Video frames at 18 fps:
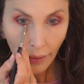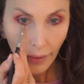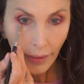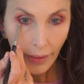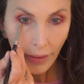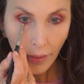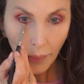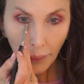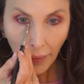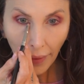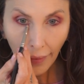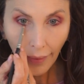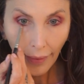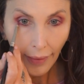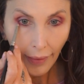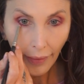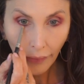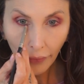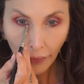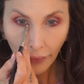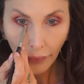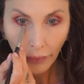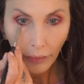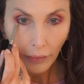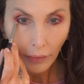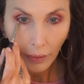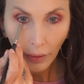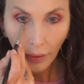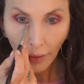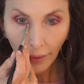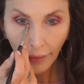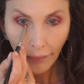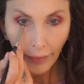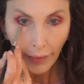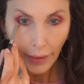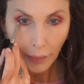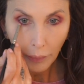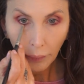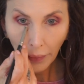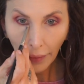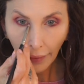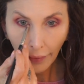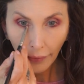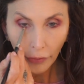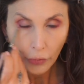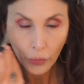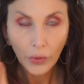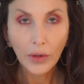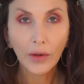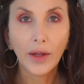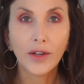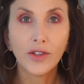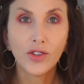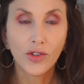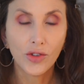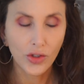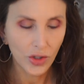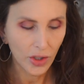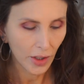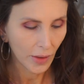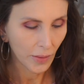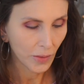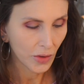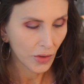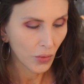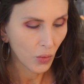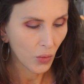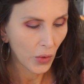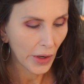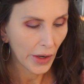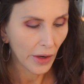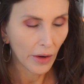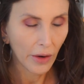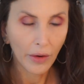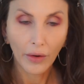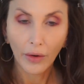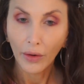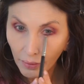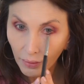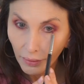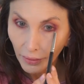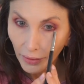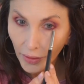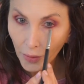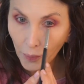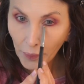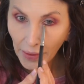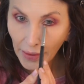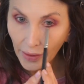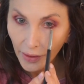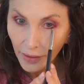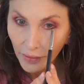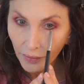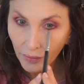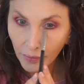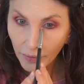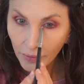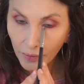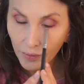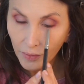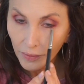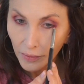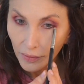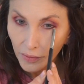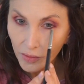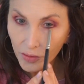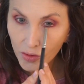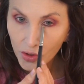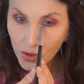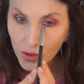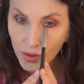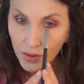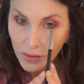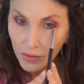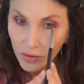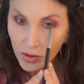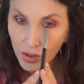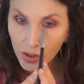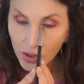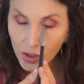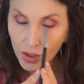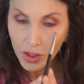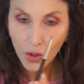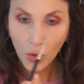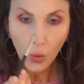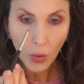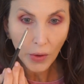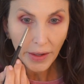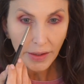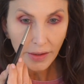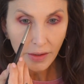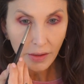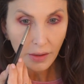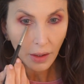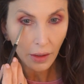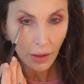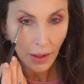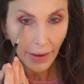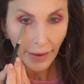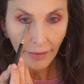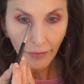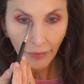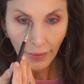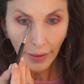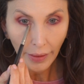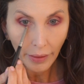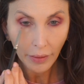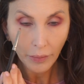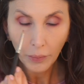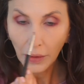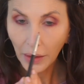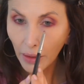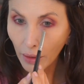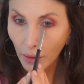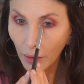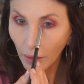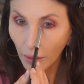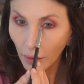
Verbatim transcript: In the past, I've had past relationships where the man just squeezed the life out of me.